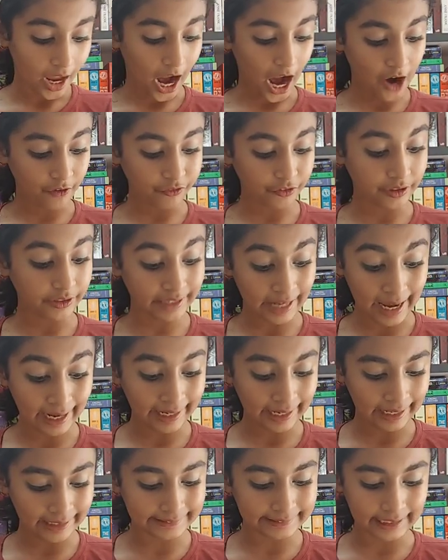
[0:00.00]
After
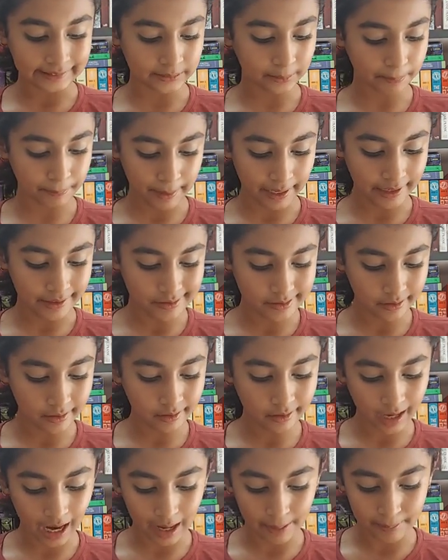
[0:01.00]
decades as a
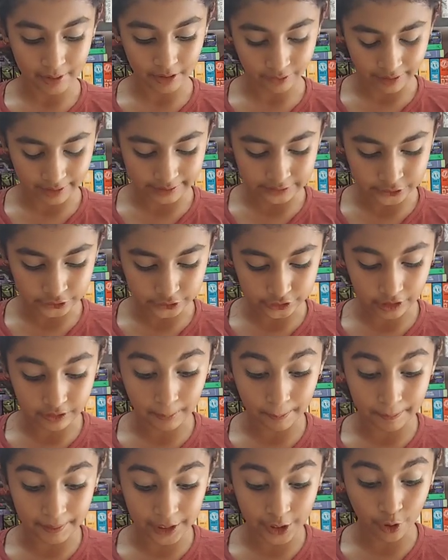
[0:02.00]
painter, Carmen reached
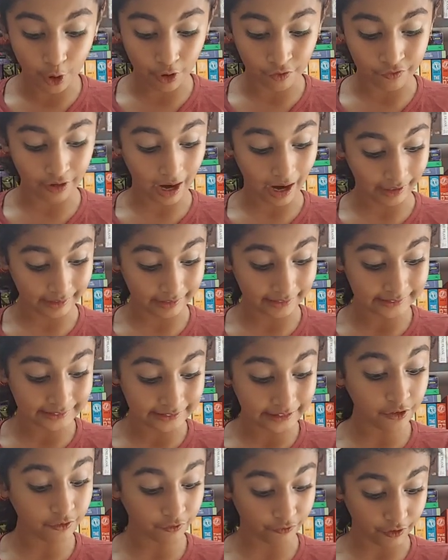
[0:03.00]
the peak of her
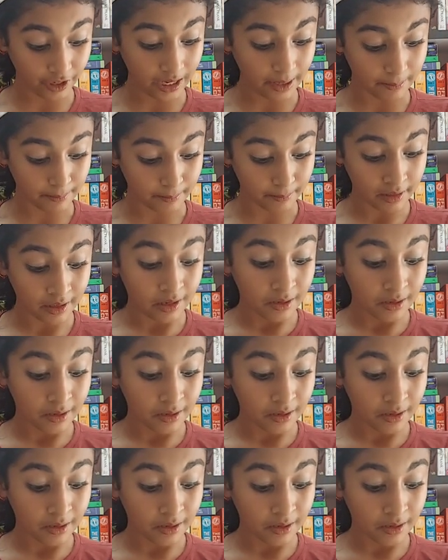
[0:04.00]
artistic fame.